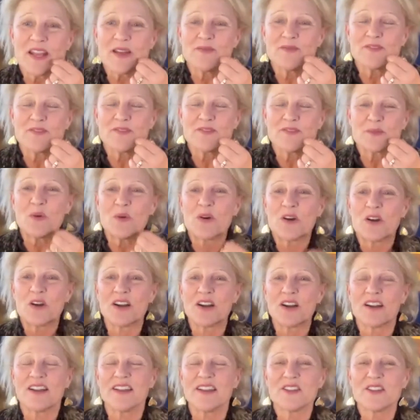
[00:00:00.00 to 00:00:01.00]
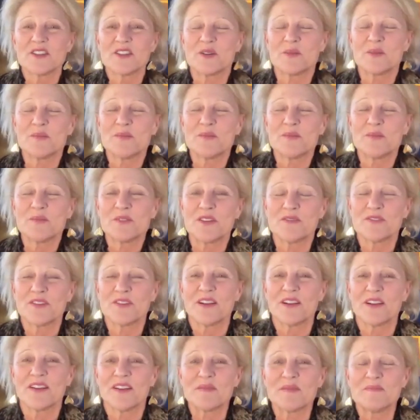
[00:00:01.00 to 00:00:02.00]
misbehaves more in terms of,
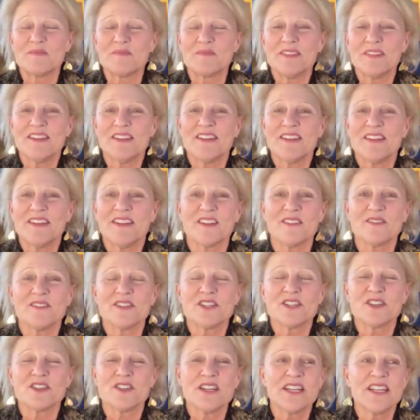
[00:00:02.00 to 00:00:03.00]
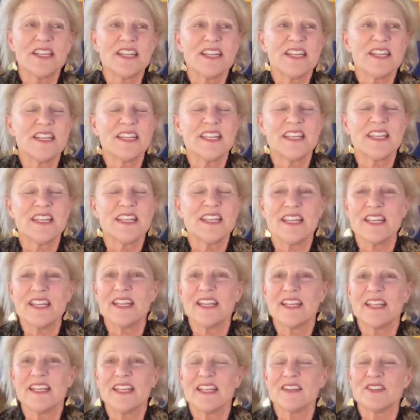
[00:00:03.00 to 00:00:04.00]
drinking,
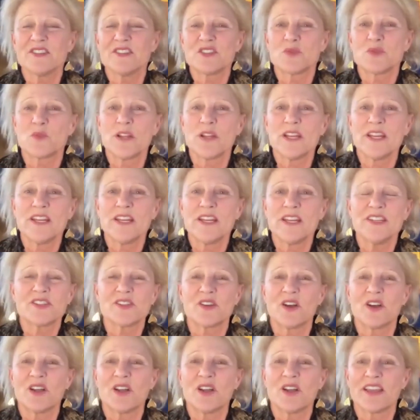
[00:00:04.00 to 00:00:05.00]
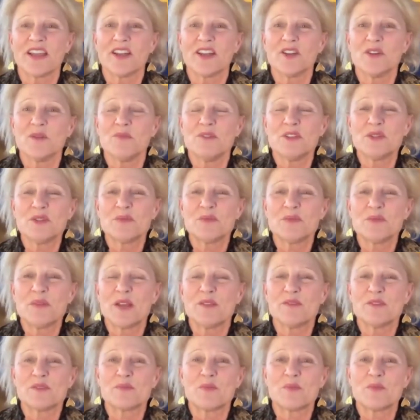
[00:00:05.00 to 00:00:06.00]
eating, sweets, all that? Who
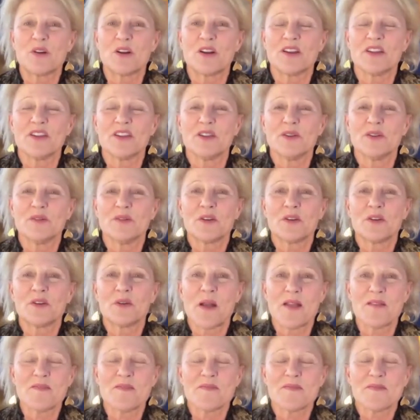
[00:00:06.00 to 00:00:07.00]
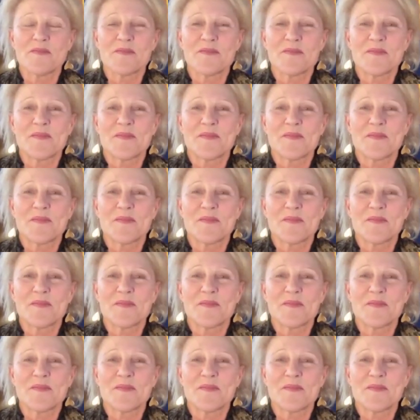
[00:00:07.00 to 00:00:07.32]
misbehaves more, you or your wife?